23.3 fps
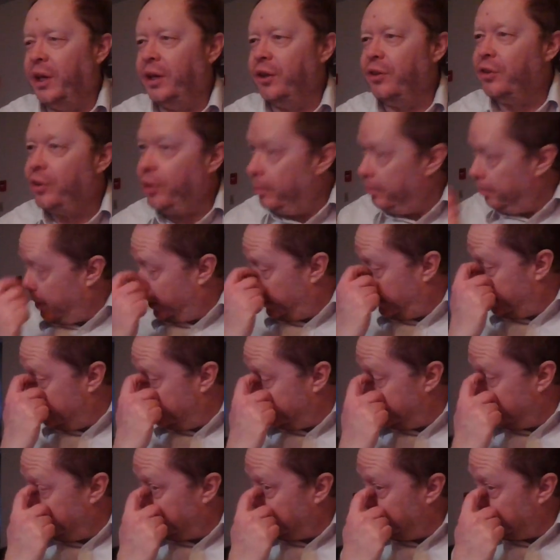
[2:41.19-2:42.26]
And so I'm
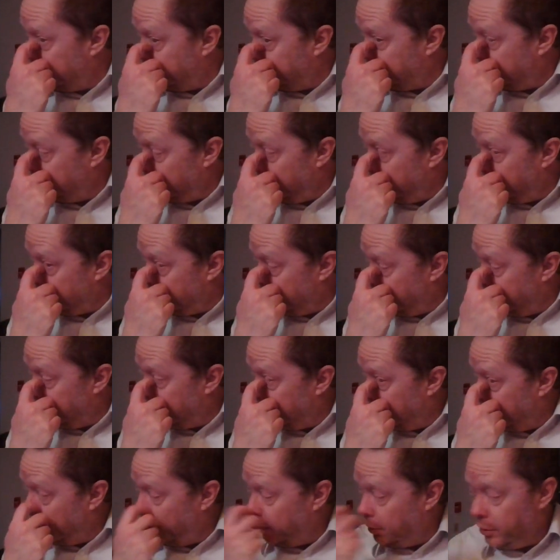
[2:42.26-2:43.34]
making dinner, and so I
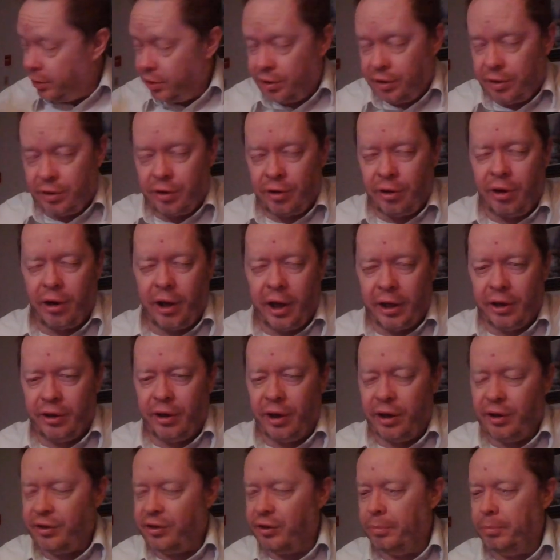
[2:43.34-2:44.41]
thought, well, I'll throw
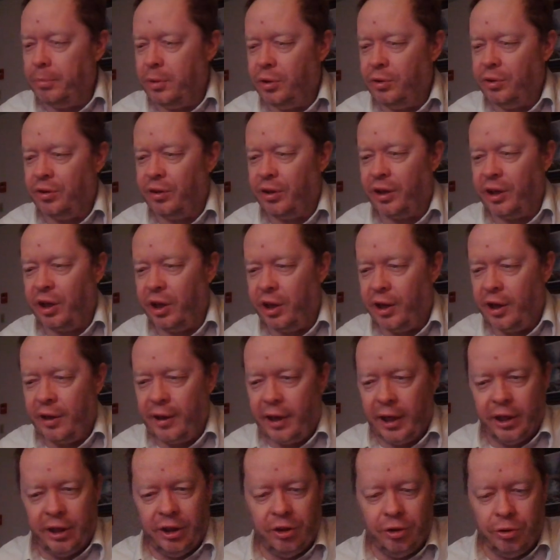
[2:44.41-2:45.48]
on some music
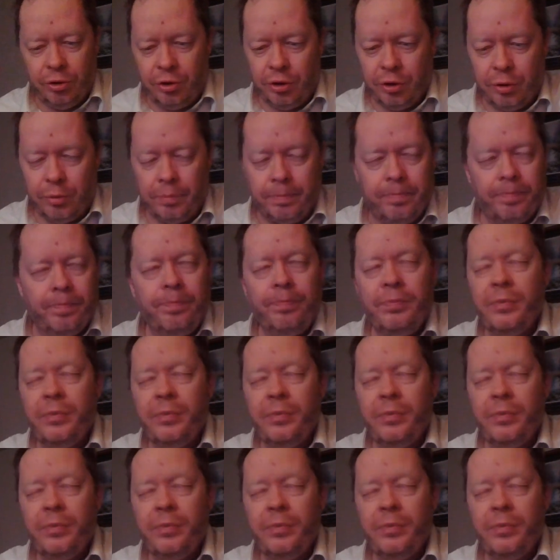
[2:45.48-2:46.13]
on YouTube.